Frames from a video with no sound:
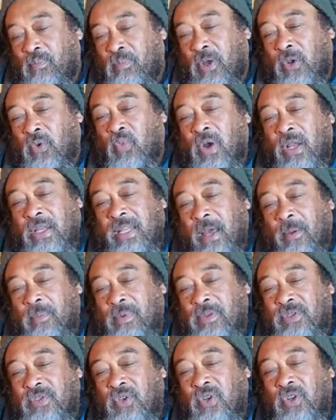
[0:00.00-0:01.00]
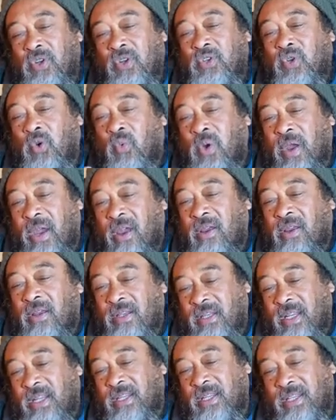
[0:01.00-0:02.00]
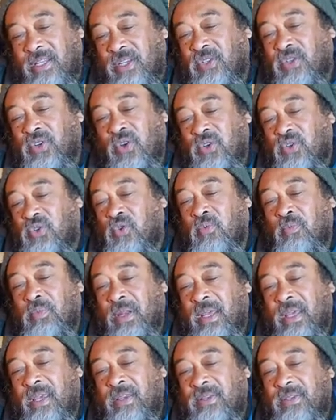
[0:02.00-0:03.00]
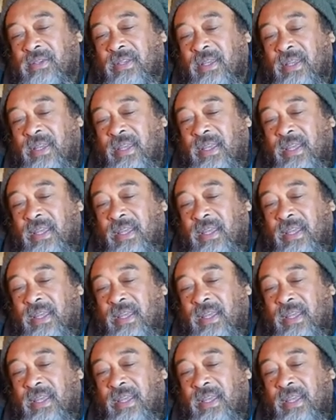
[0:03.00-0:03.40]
But what happens, you're not aware that it is your true place,